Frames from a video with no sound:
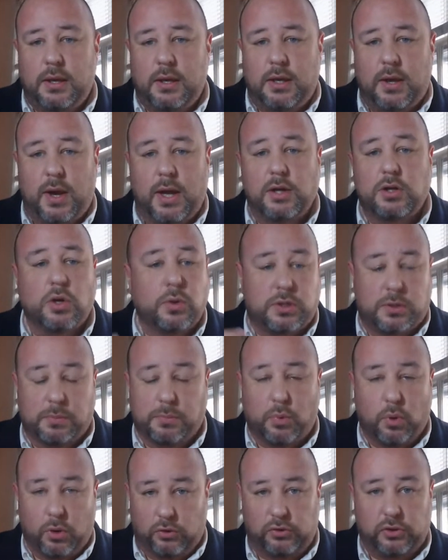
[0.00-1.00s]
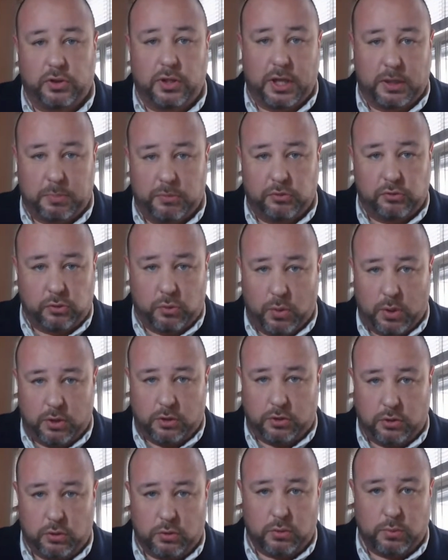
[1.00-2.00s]
Now, I don't know what the Board of Selectmen is going to
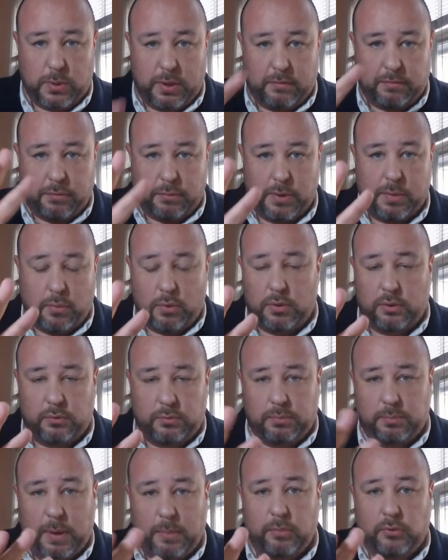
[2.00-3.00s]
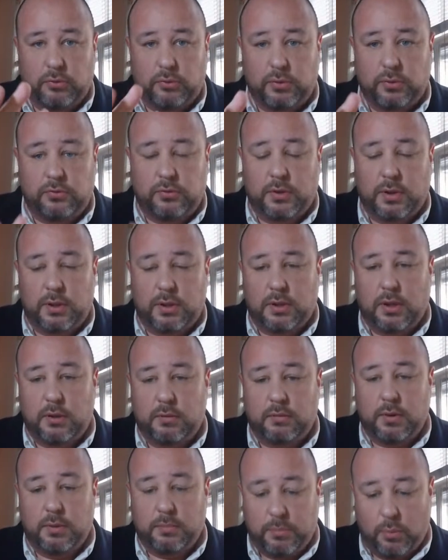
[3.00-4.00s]
do. We have 3 board members of
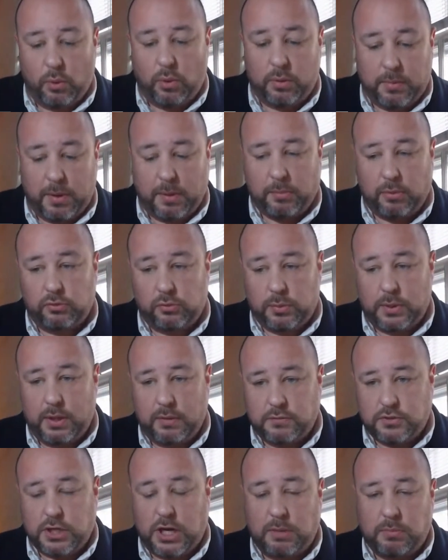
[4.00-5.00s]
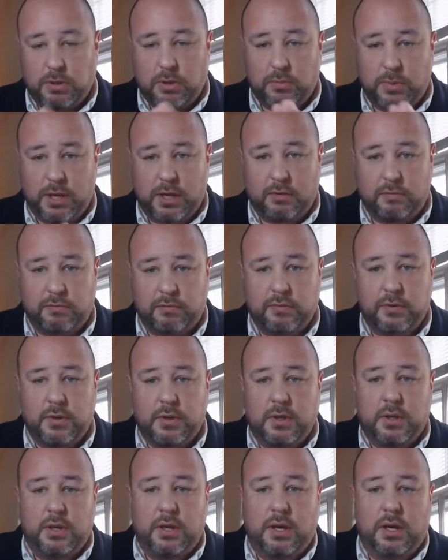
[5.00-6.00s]
the board members, and we have Jamie, and we have
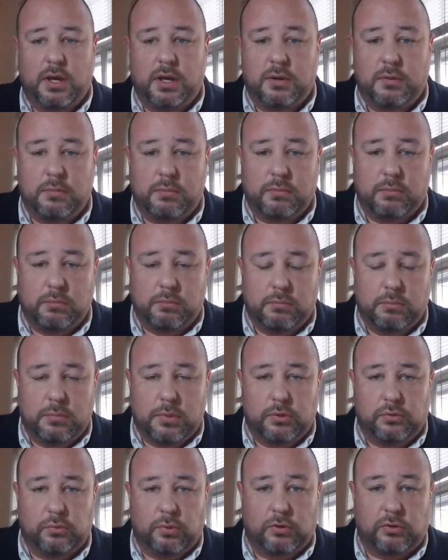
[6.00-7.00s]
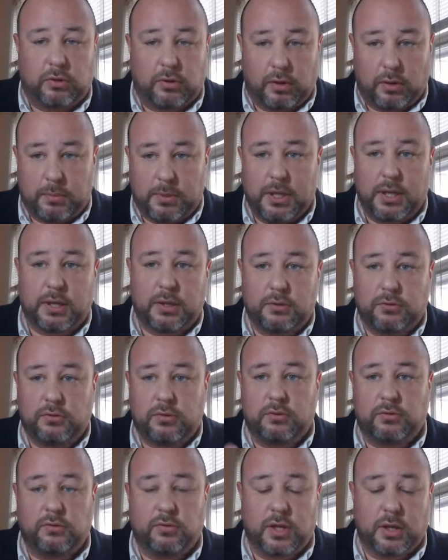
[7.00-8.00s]
Ms. Selectman Higgins
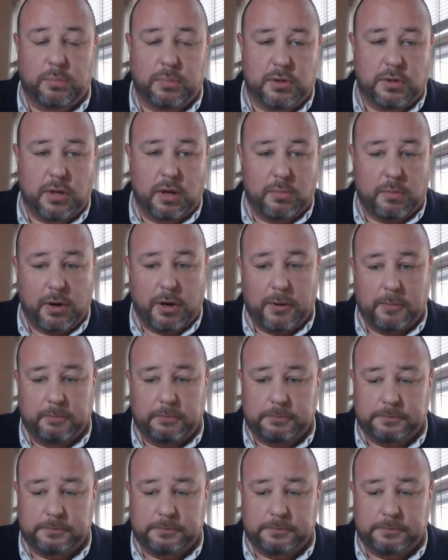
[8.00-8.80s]
and Selectman Dunbar.